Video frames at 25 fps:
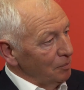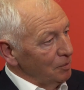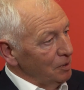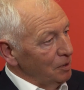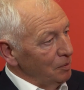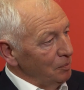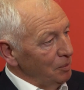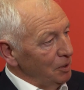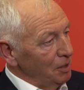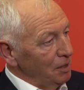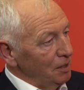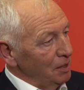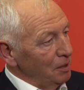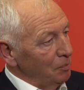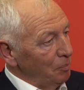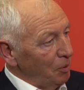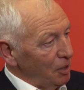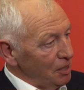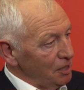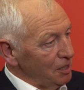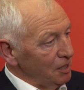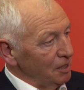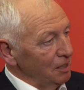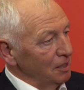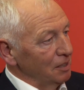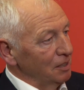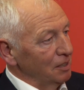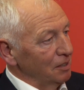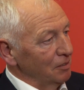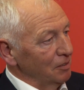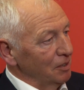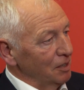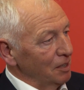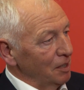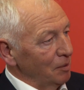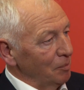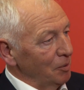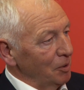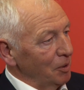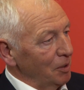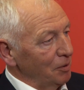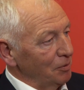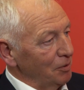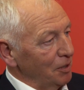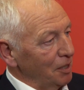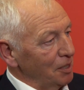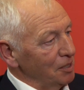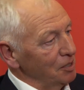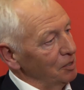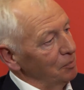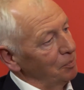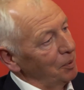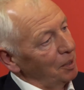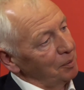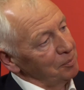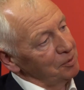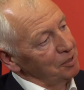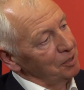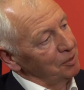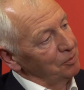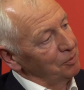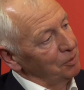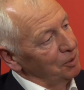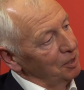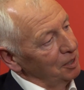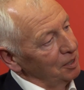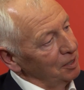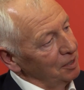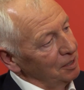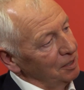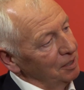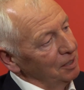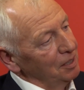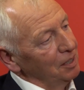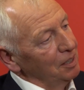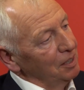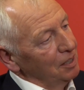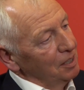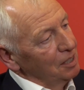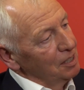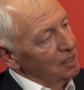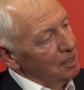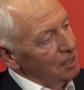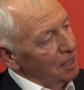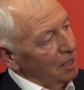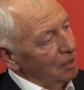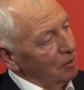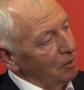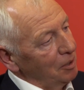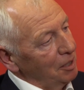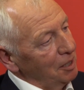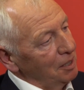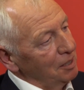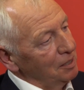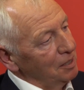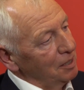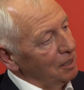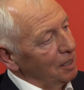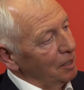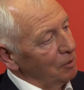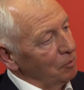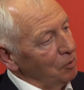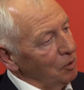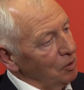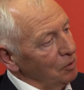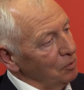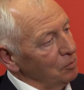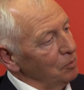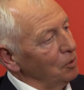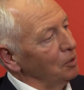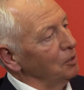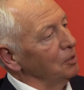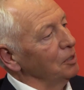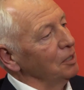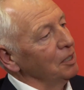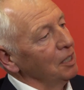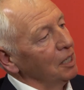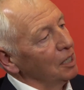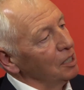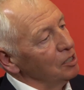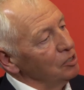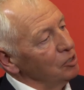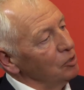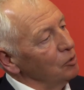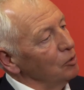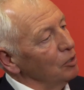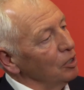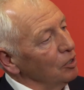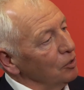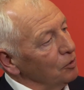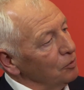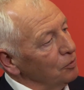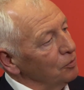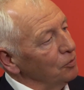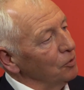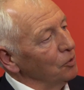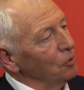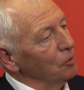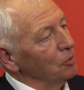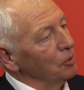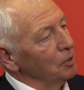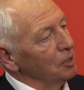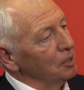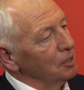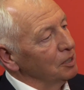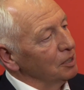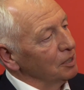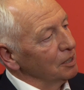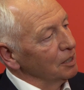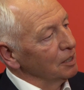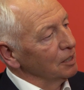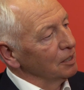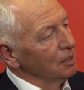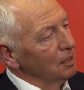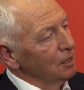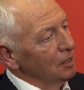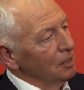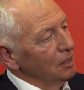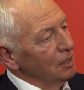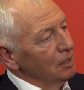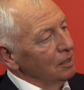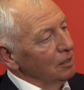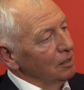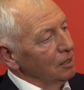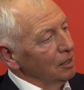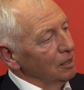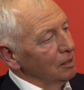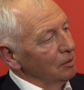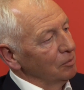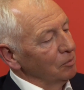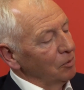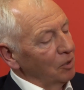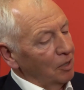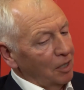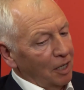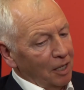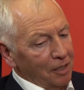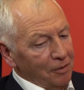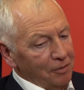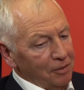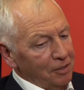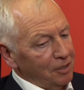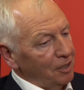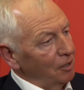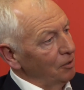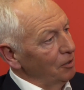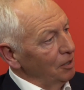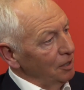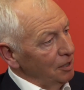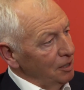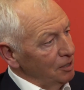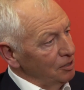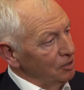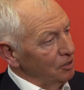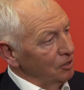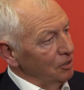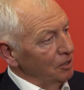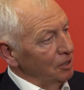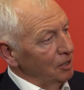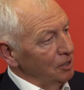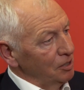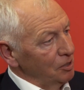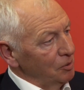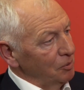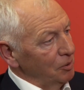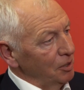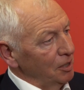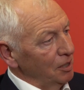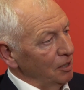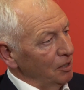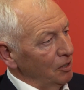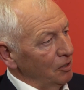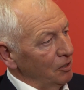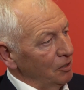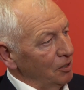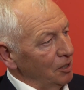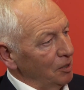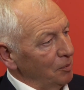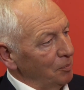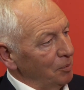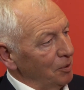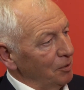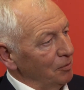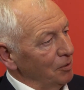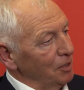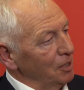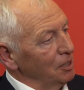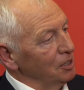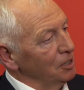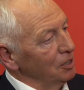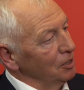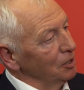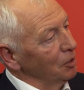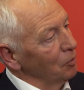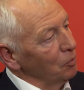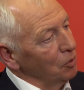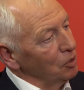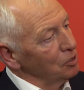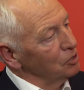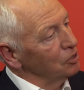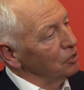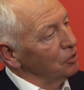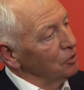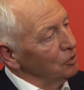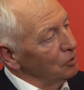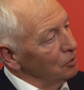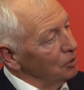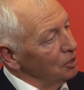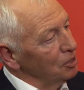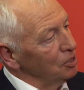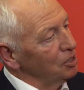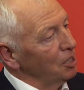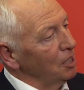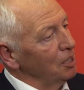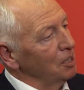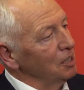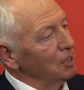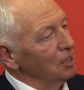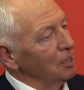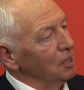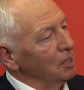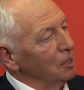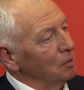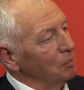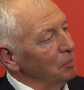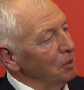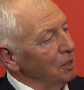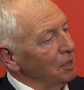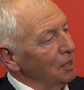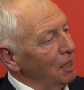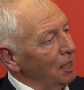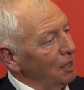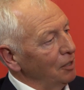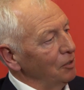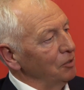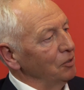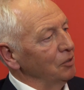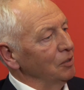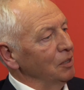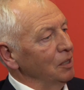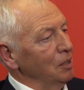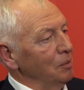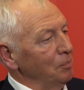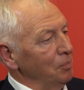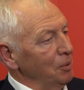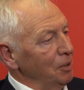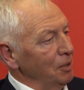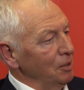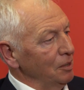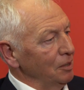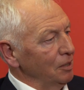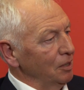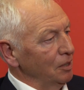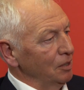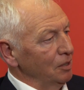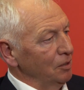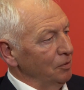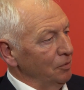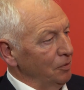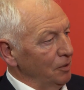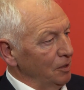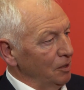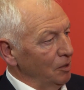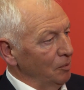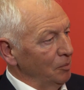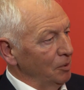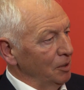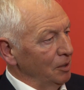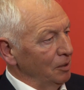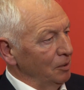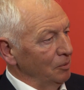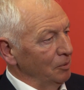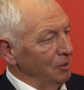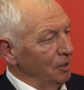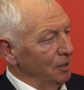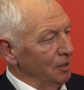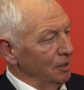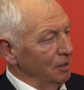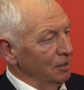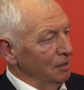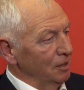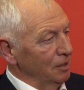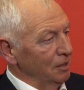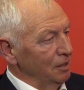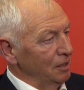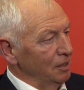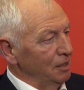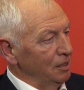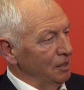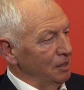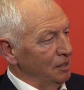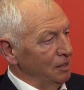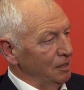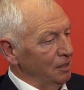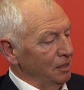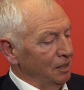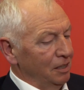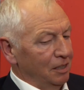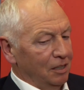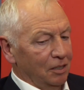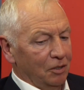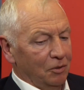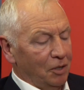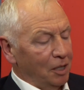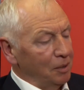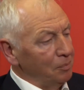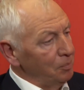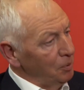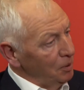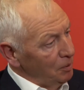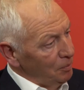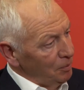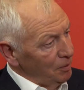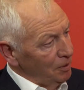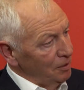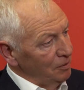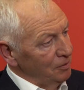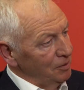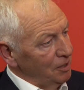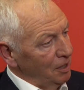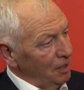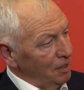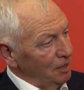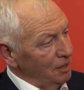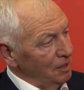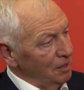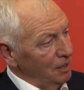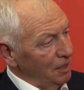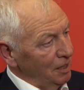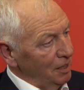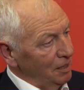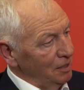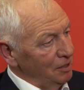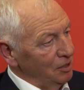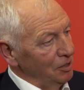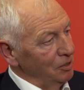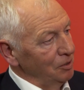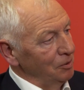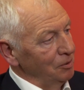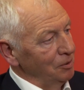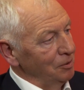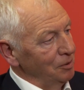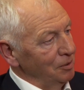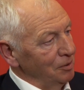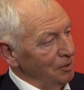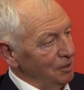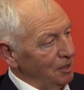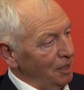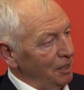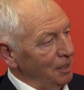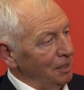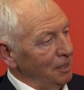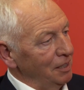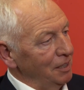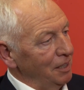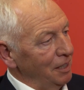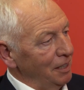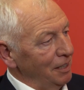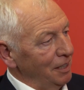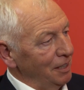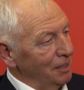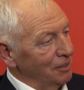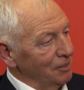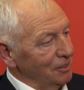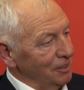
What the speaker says: up to be the president of the WFA. So perhaps if we can segue into that, what as you look forward to what I've thoroughly enjoyed is a real honor and a privilege. You know, what's your agenda going to be? How are you going to build on the phenomenal work that these great people have done and do day in, day